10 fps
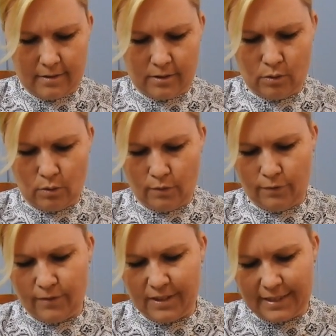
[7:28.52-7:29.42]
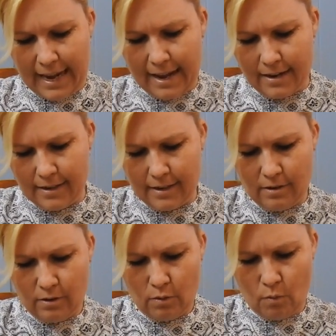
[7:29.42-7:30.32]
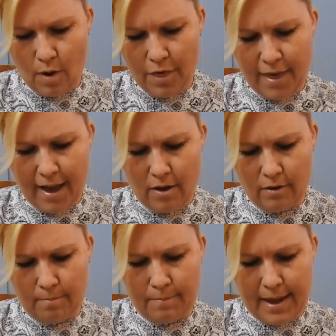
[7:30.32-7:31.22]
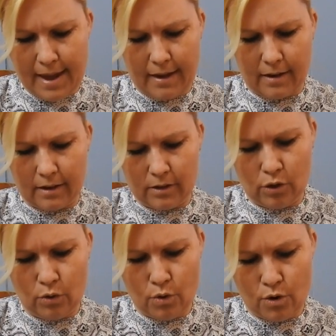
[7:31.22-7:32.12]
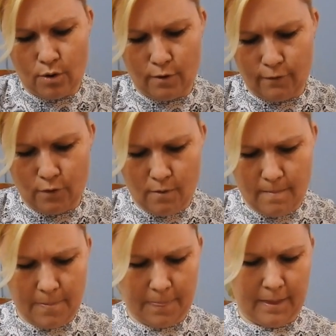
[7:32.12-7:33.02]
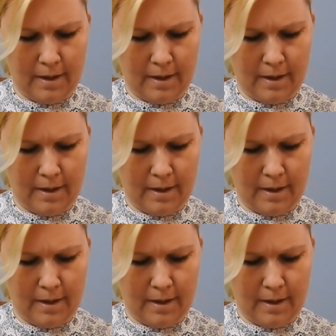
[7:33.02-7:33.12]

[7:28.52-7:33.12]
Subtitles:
sort of standard without being too uniform,